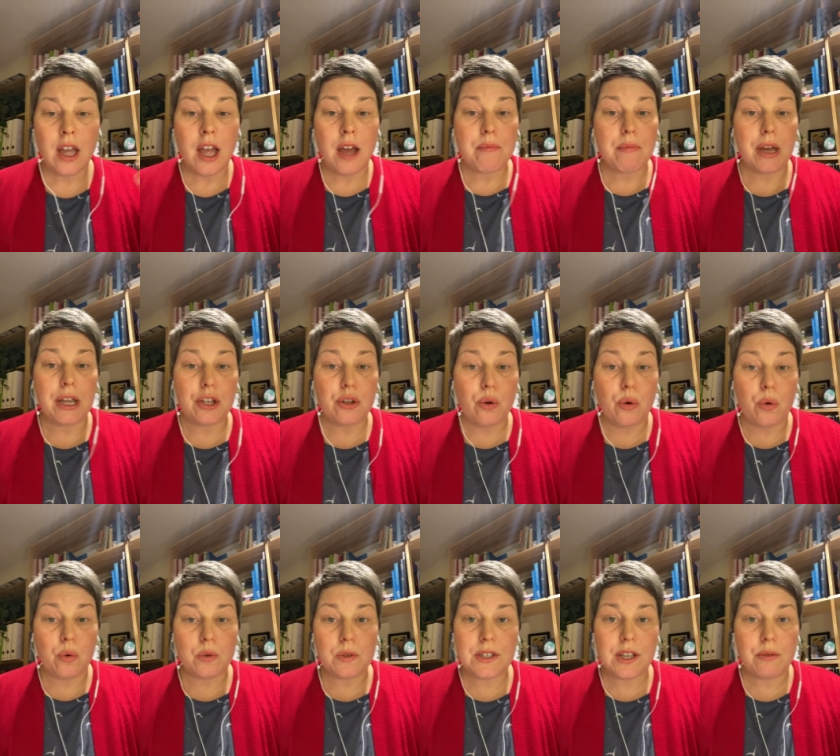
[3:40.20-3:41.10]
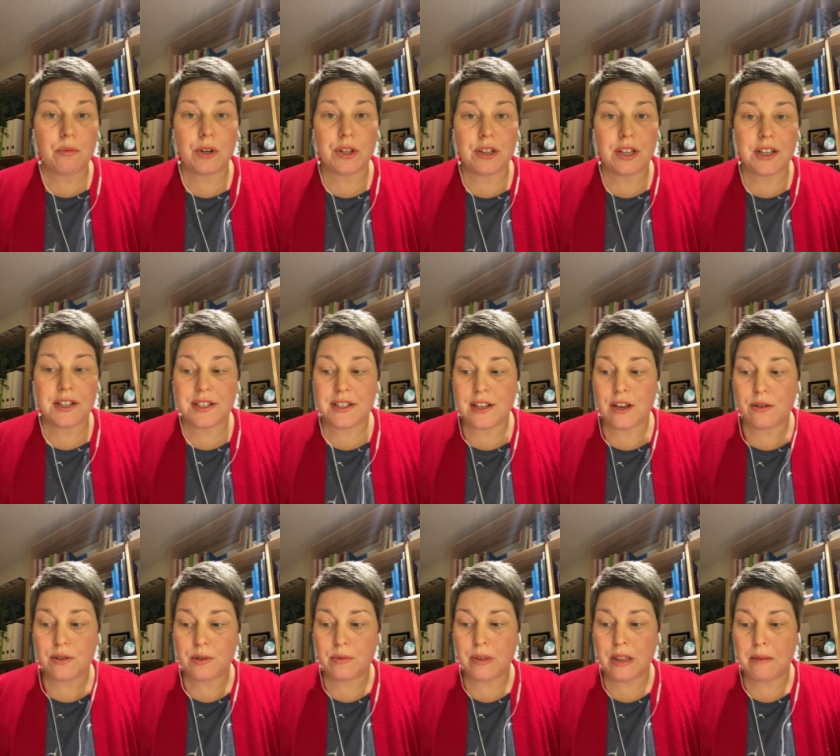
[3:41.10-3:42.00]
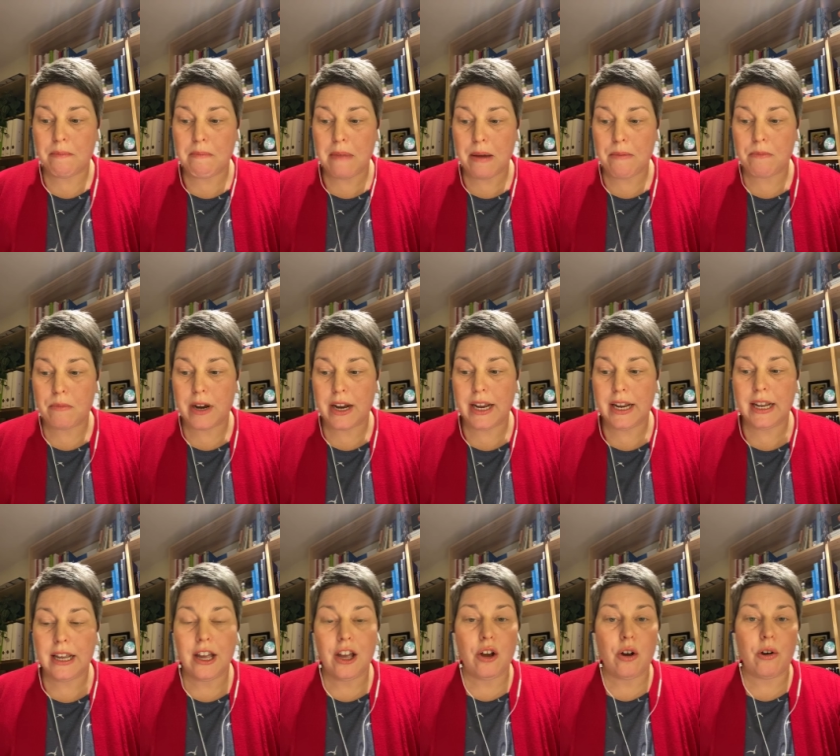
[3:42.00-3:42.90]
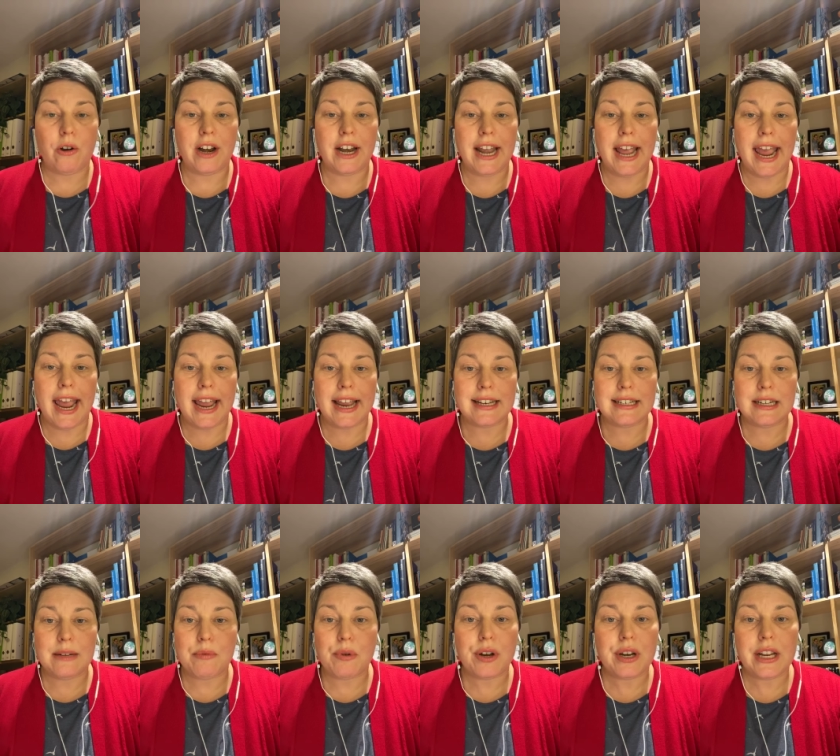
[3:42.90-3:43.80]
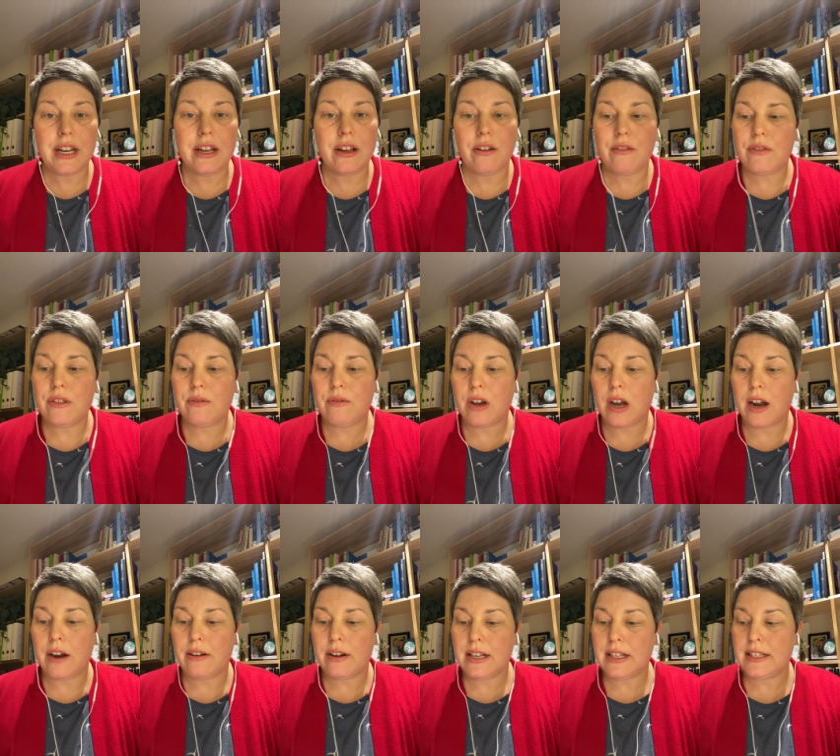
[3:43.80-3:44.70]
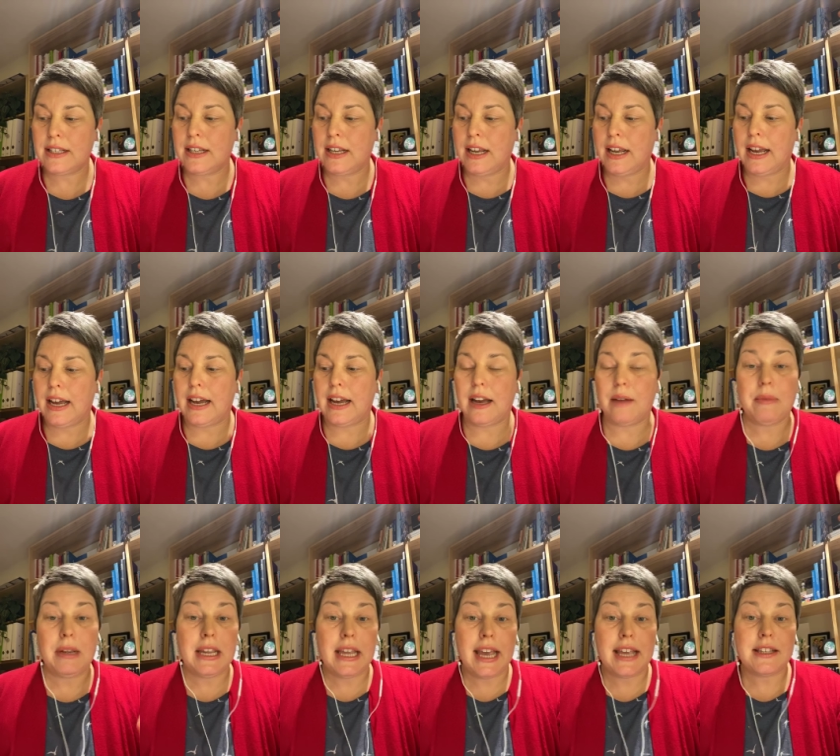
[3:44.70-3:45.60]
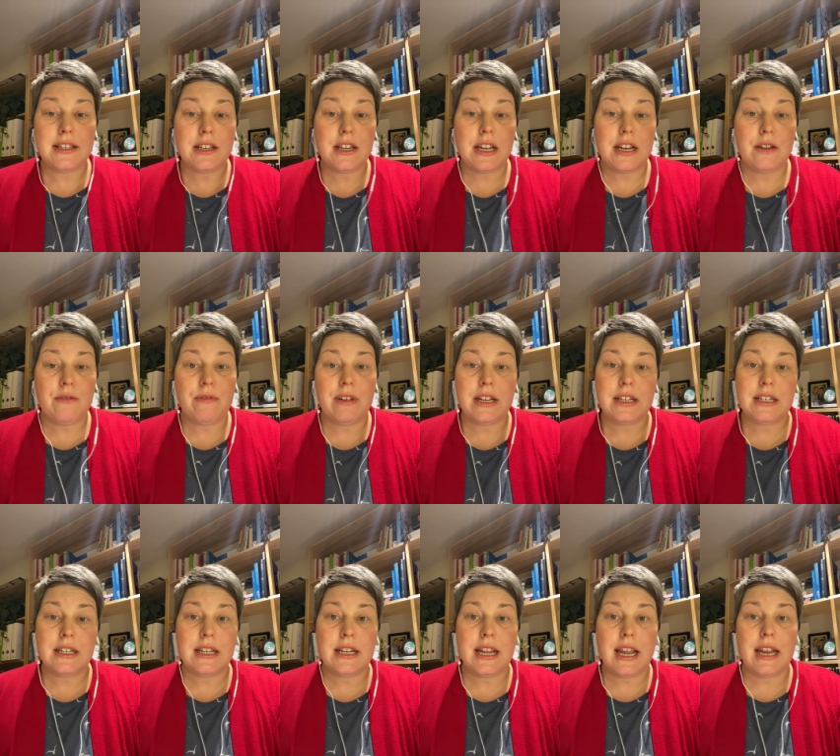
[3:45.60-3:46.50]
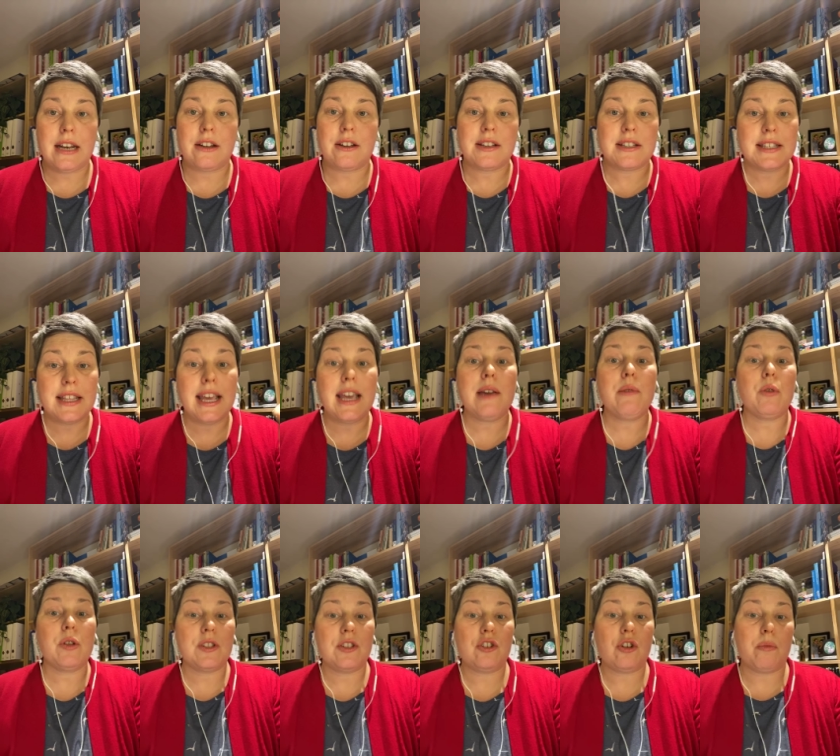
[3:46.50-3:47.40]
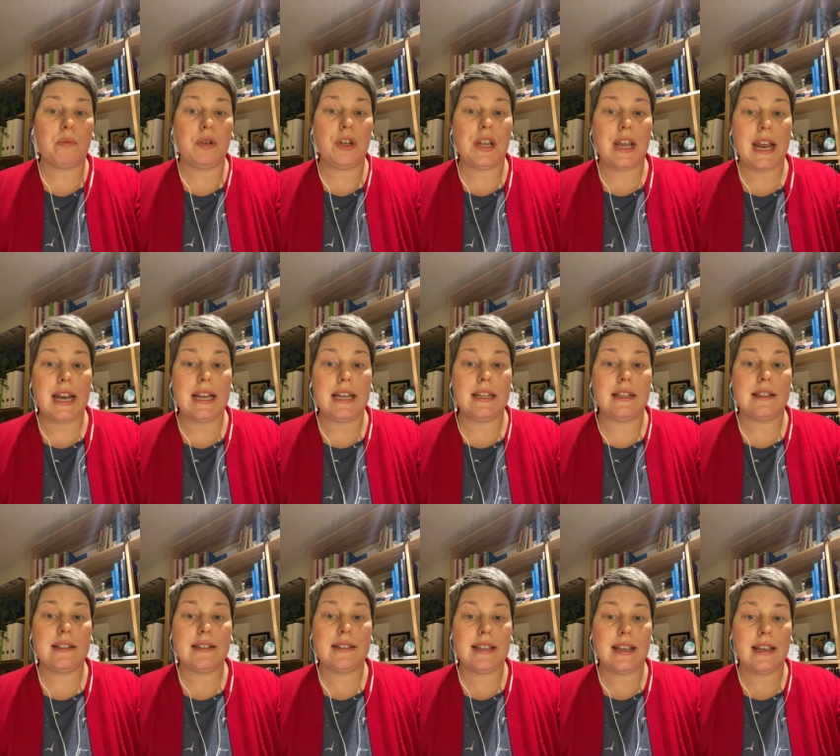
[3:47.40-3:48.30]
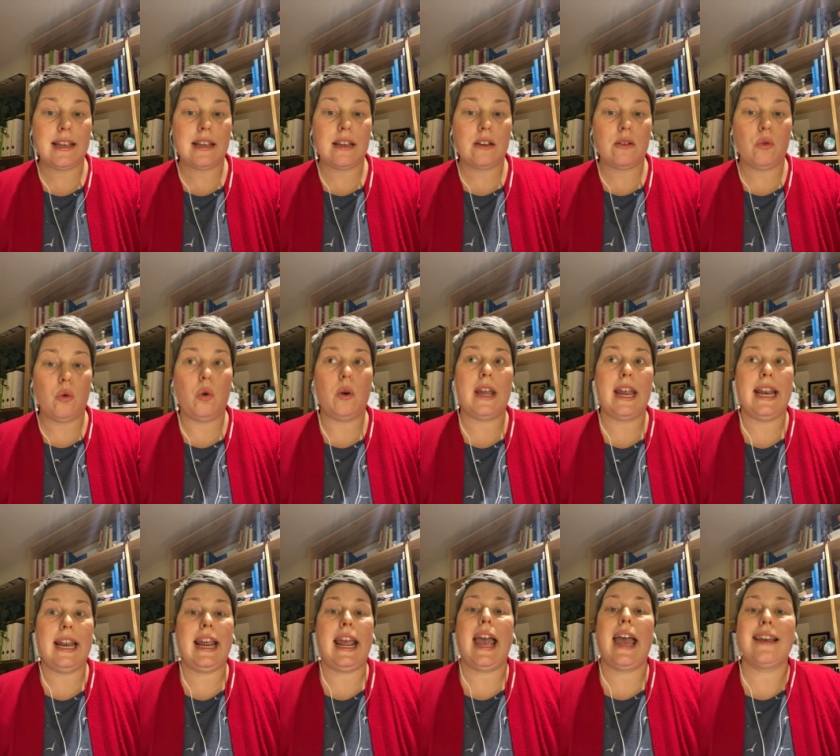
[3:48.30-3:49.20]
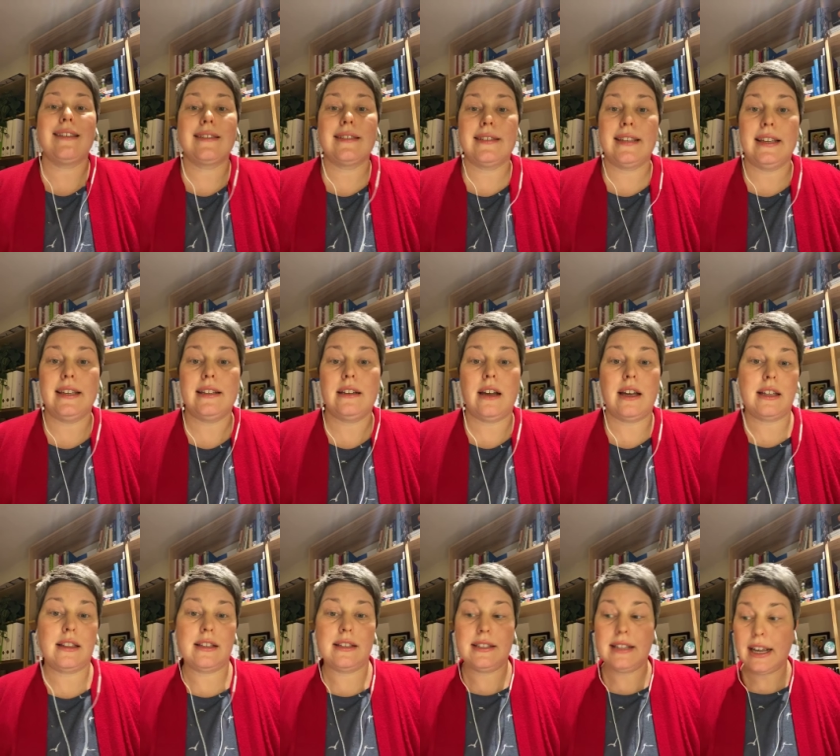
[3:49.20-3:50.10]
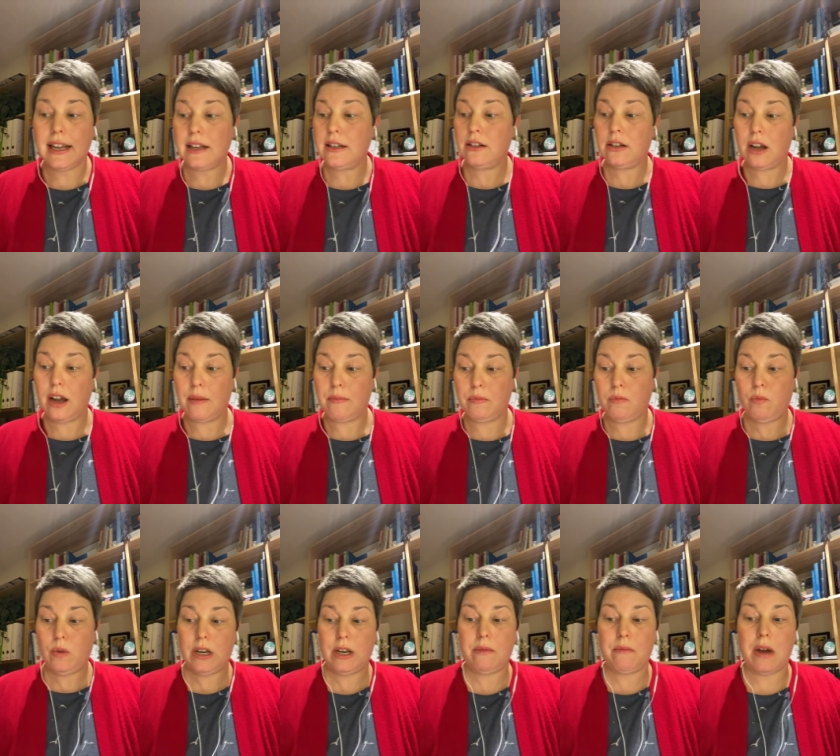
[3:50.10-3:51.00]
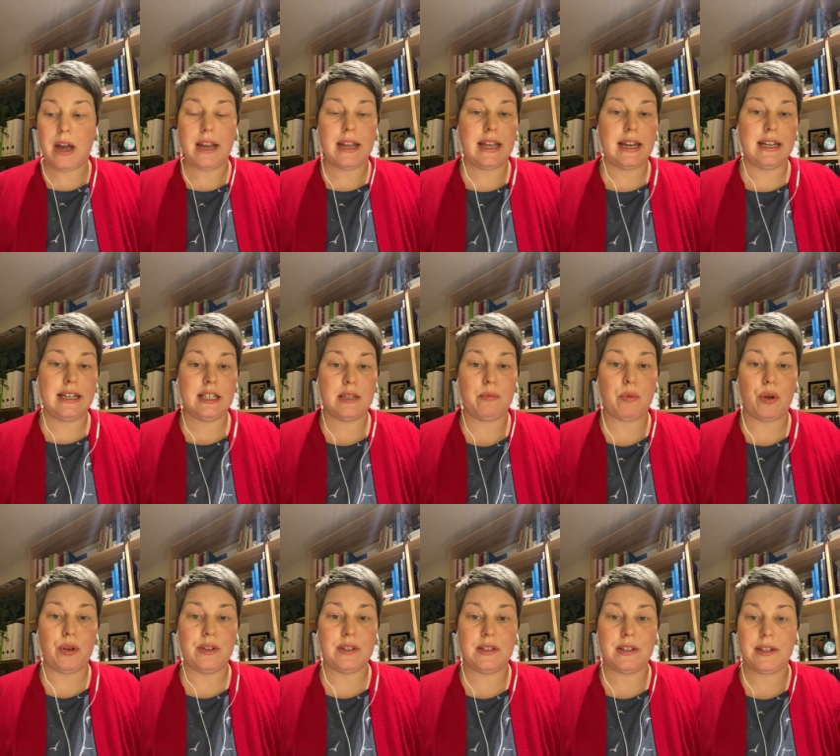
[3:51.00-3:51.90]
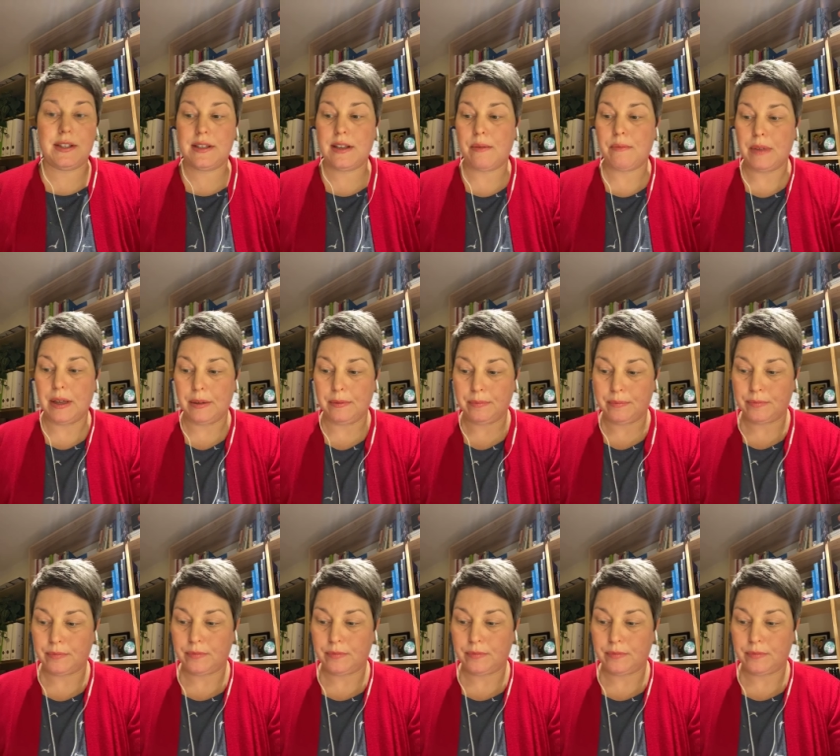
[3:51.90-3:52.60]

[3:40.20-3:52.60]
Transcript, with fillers: But you also want those cells with a memory or an antibody of the virus um, in case you get infected again, because they're what stop you getting sick or getting as sick like the second time when you might get exposed to something.